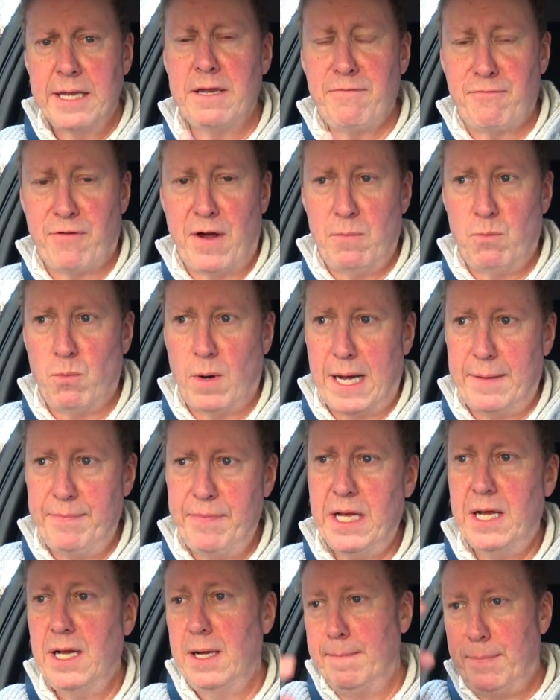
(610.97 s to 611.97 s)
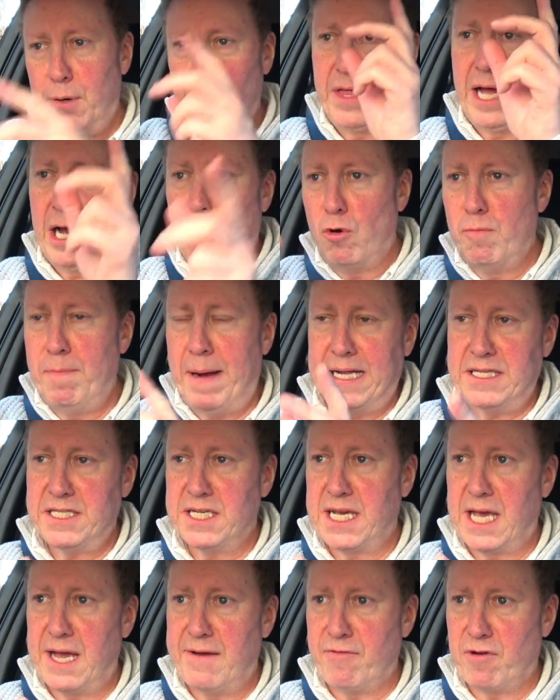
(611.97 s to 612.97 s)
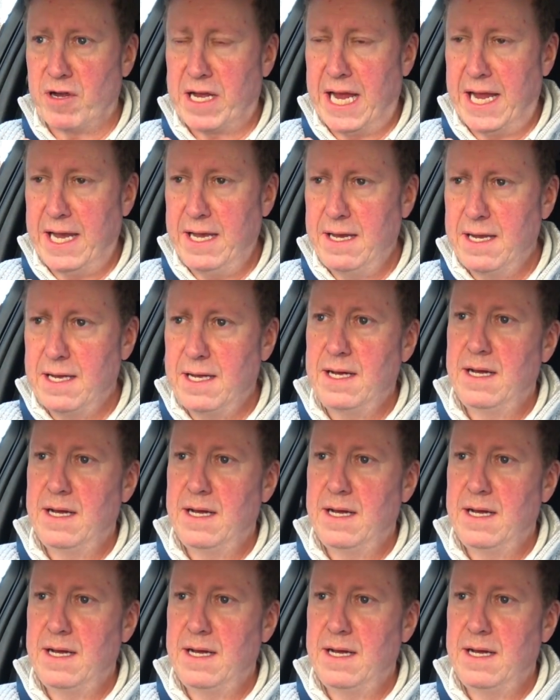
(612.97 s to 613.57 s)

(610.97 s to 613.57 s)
the front one, put that all back together again,